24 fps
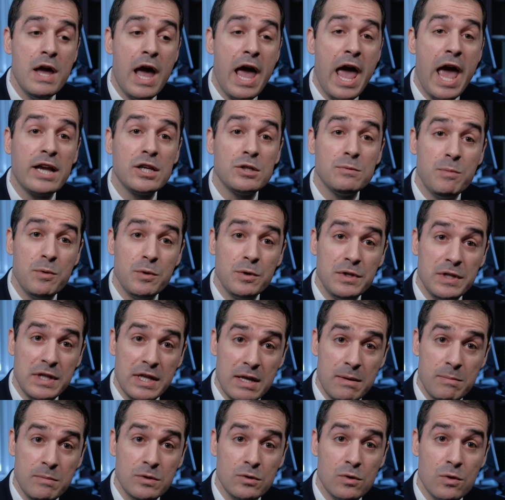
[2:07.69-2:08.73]
expert
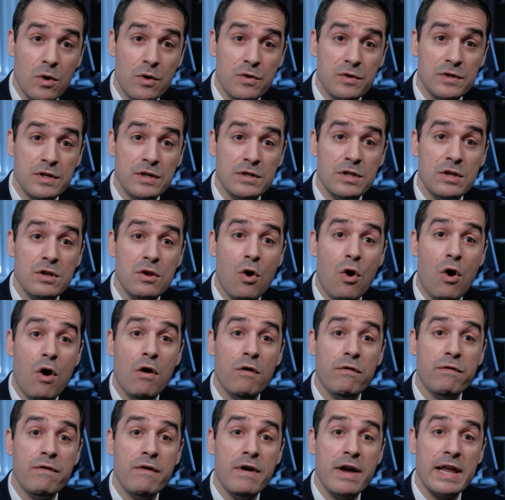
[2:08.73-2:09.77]
teams consisting
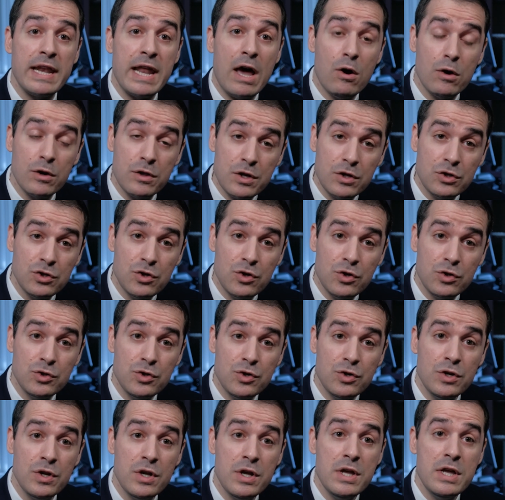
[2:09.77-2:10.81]
of an aortic
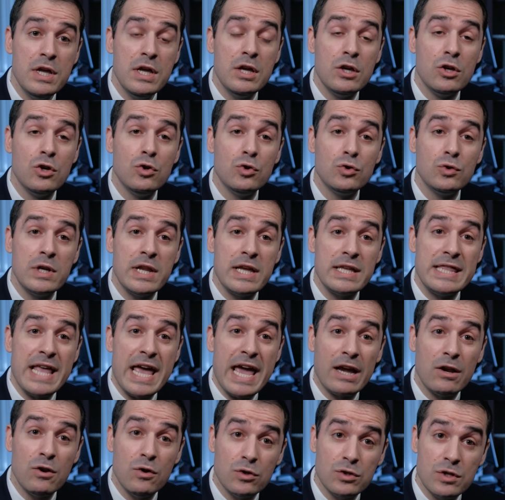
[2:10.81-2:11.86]
surgeon, usually a
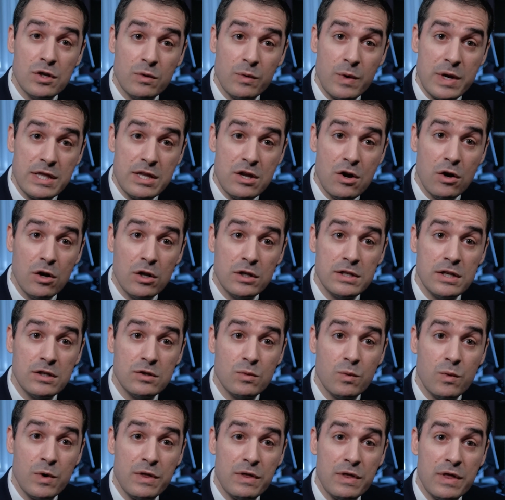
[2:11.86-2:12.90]
diagnostic
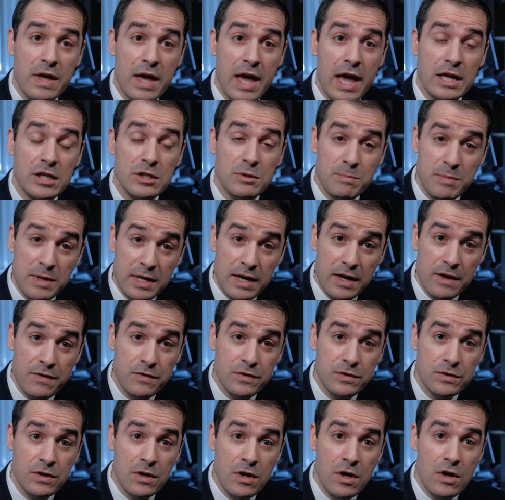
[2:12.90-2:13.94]
radiologist with uh,
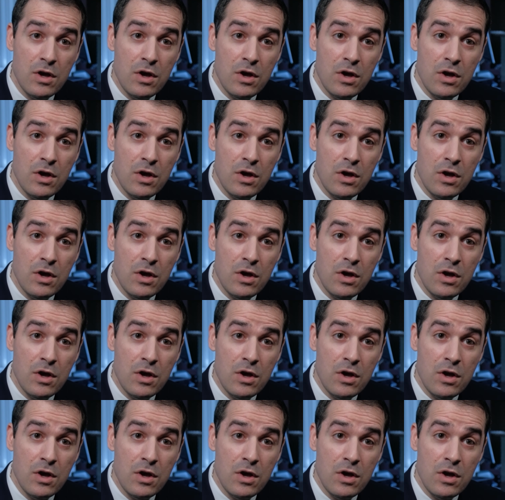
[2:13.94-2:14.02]
experience